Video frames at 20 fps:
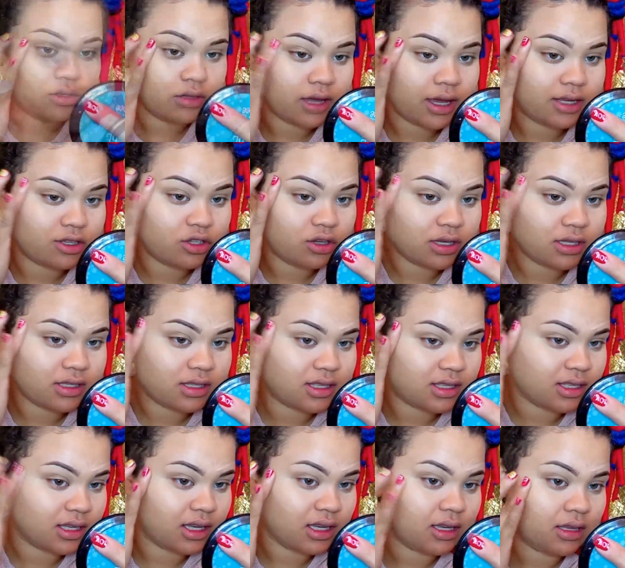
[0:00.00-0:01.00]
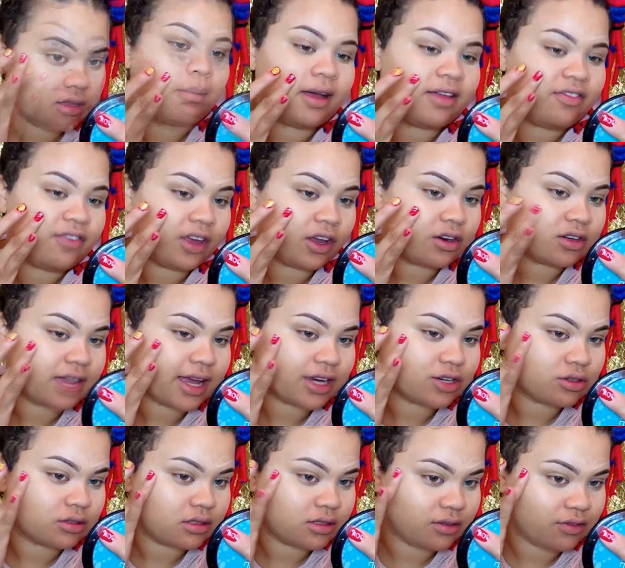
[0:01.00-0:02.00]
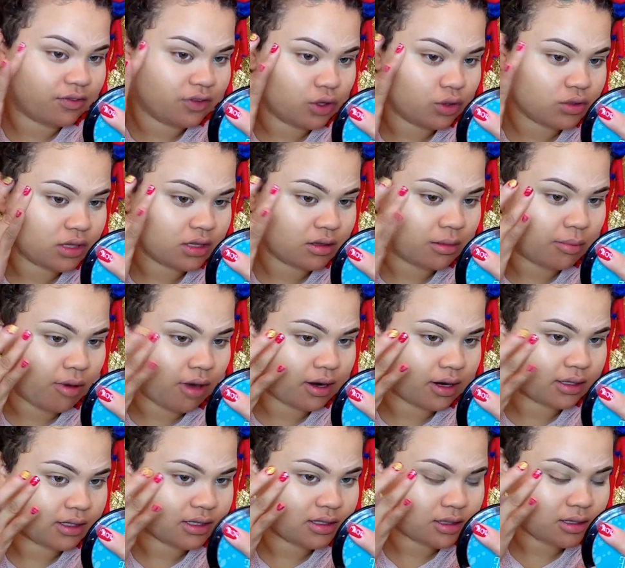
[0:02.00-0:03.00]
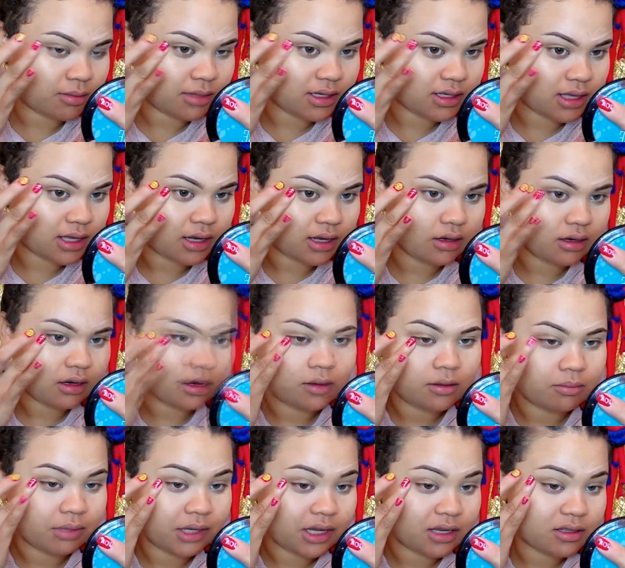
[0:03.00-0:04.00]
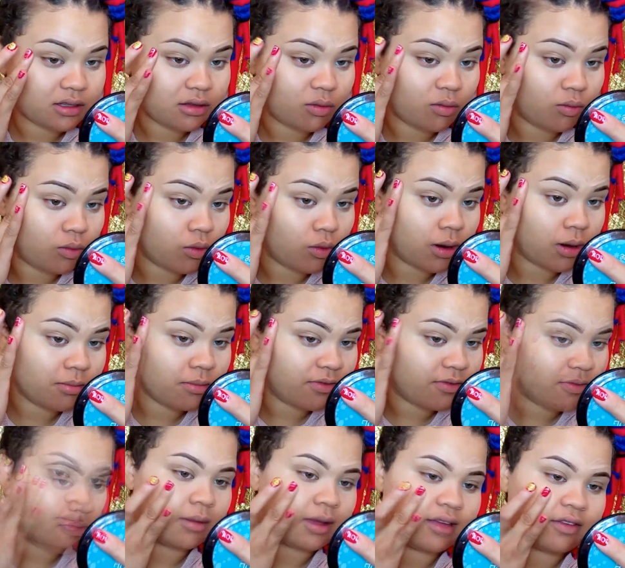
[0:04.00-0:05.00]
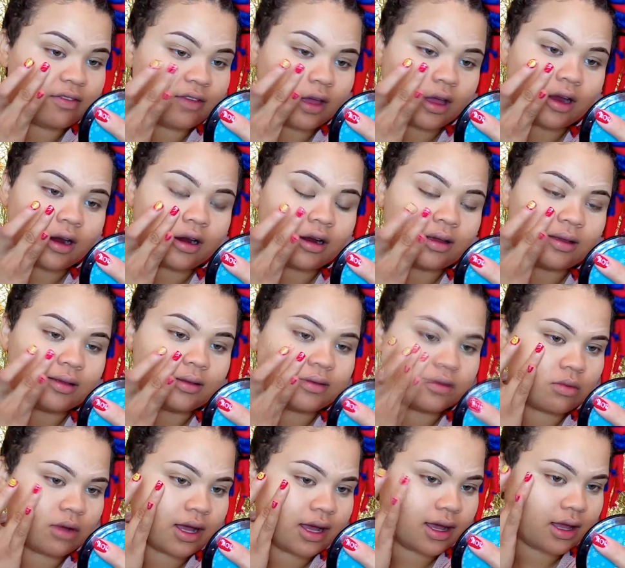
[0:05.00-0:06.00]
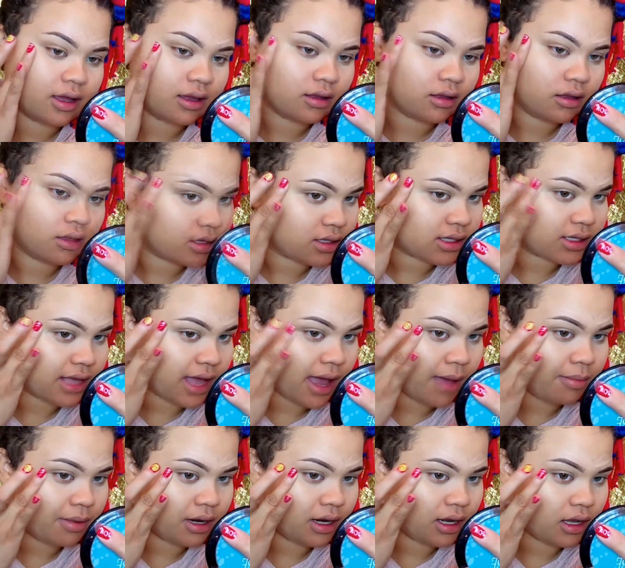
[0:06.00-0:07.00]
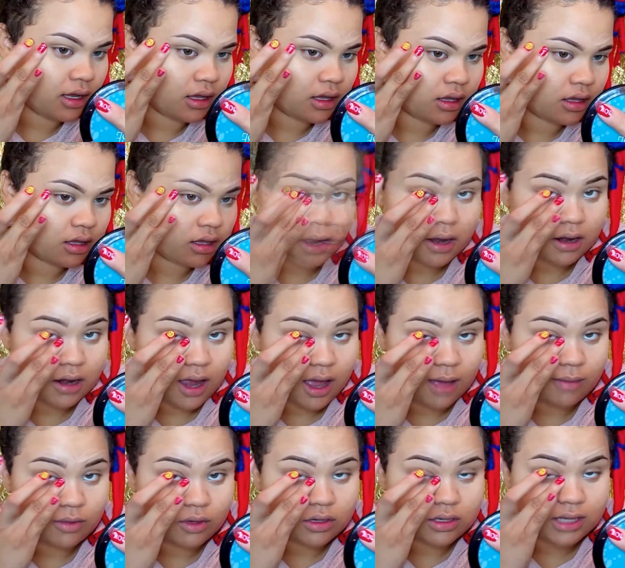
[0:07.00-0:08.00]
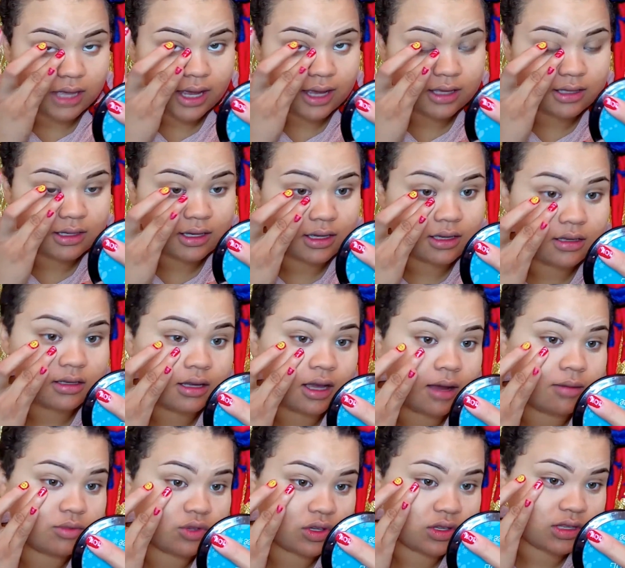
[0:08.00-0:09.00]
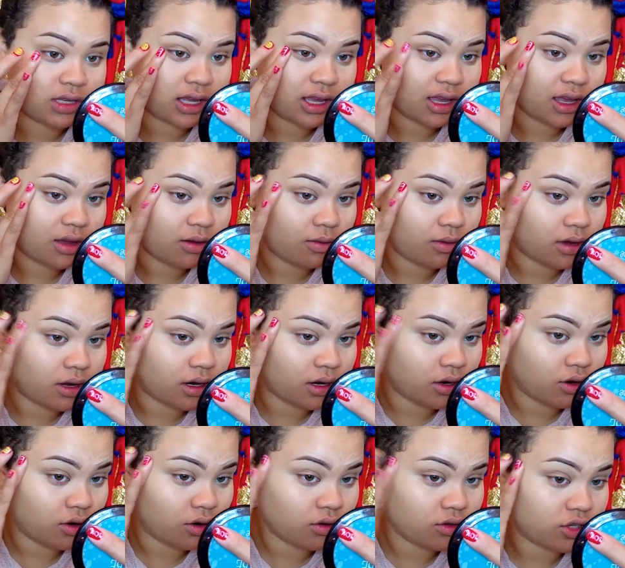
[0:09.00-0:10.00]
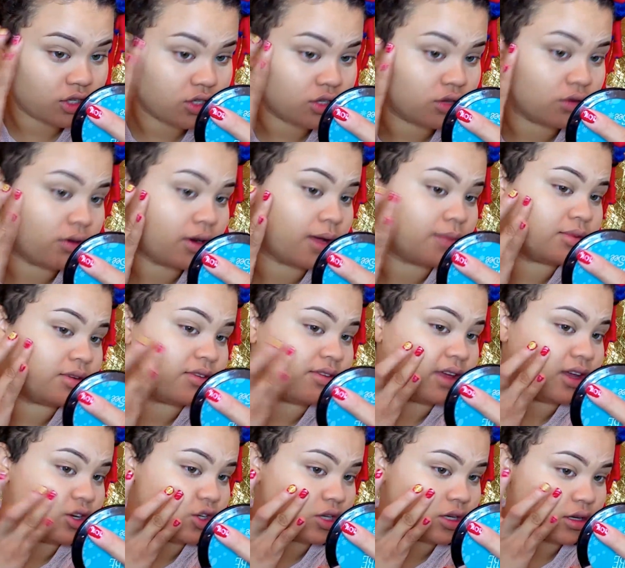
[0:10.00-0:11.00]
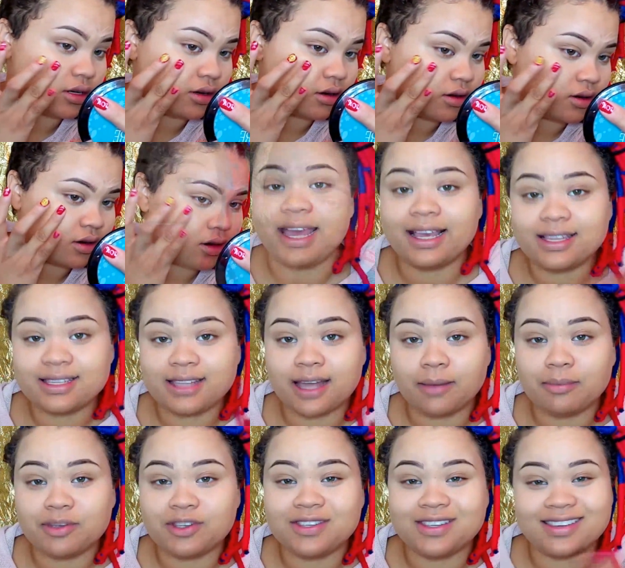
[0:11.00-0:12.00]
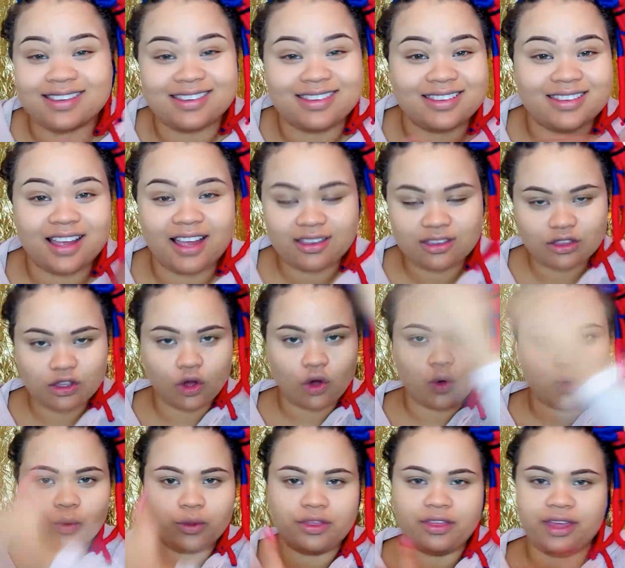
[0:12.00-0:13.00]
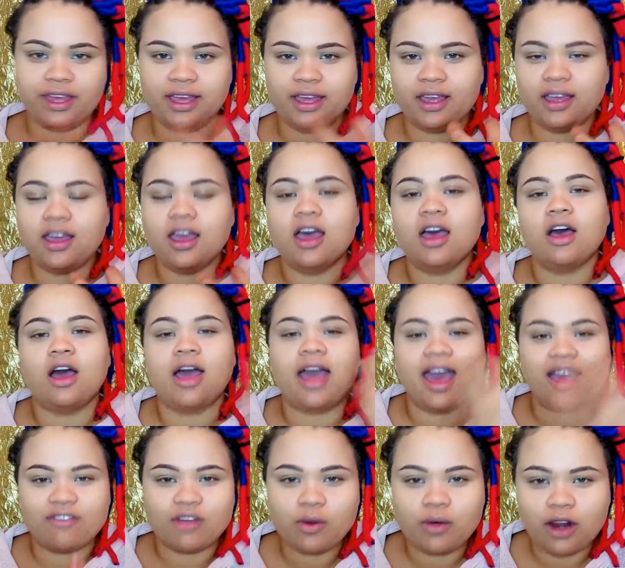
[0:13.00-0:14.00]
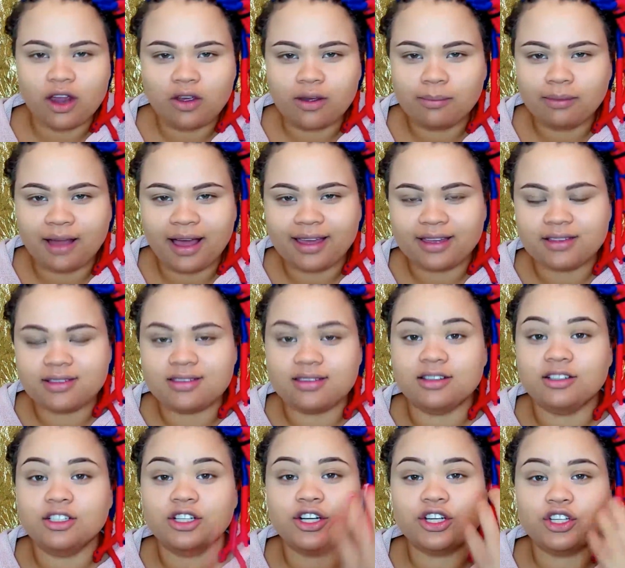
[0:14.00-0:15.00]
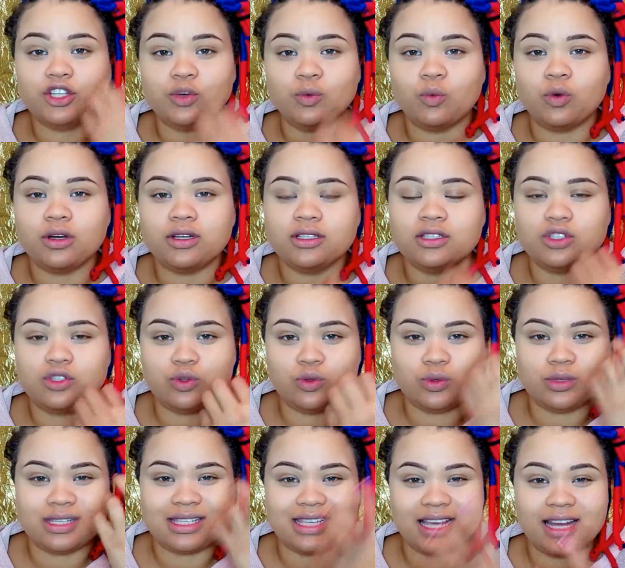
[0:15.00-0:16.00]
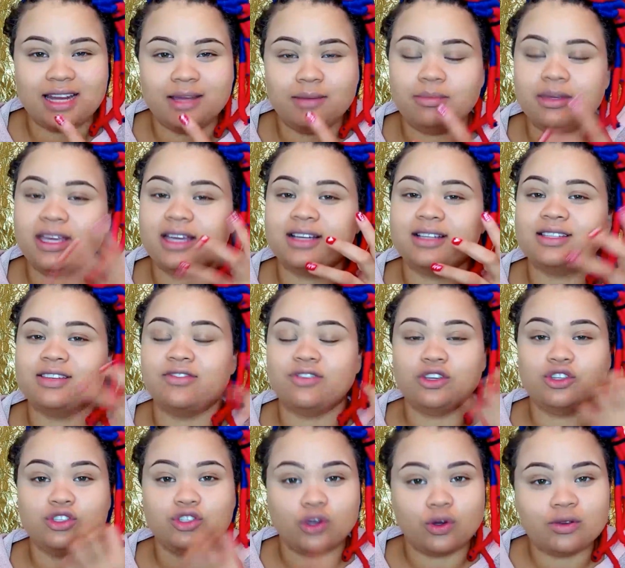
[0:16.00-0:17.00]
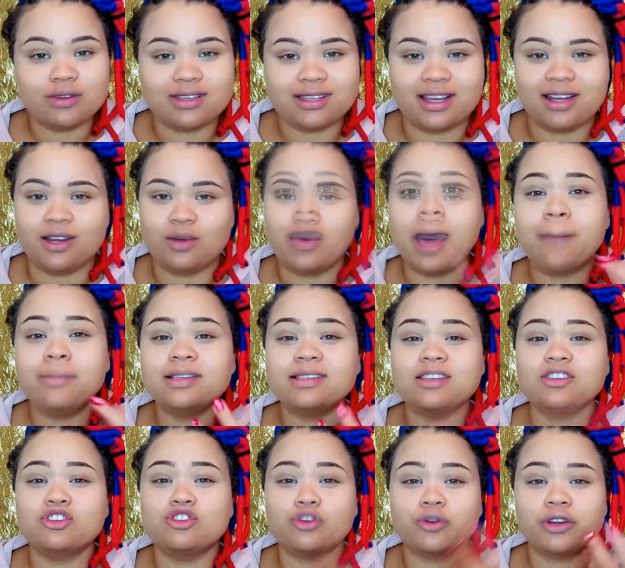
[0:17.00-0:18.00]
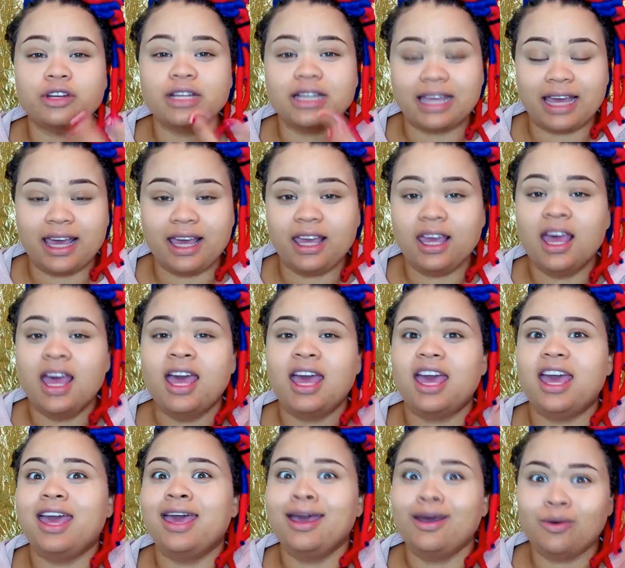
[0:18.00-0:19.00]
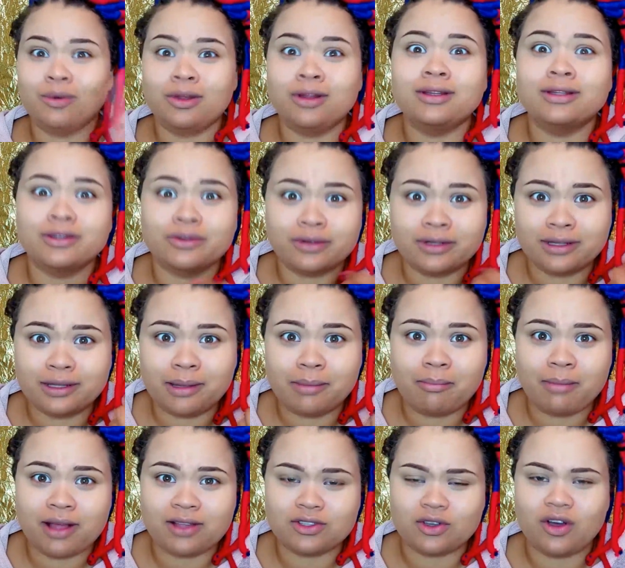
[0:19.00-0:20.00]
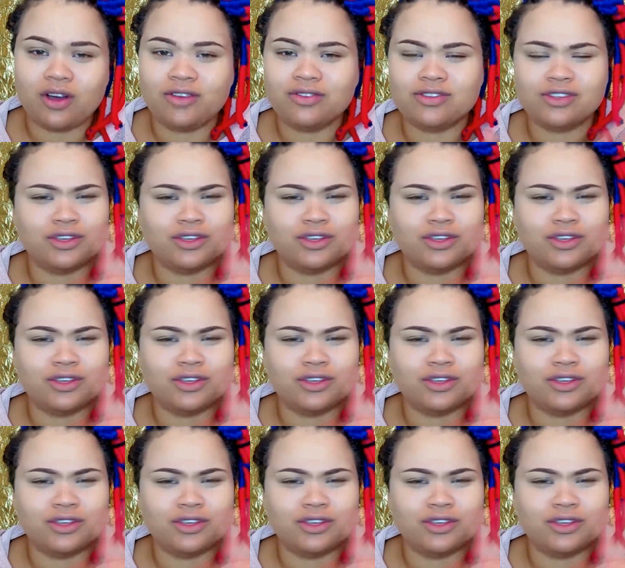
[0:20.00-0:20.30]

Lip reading: As you can see, my finger's actually diffusing the product into my skin, and because of the warmth from my finger, this is why it's happening. I'm no scientist, I'm just saying what, just through observation. Next step is to set the whole thing. Everywhere you apply concealer, you want to set it, because if you don't set it, what happens is during the day, it will literally melt off.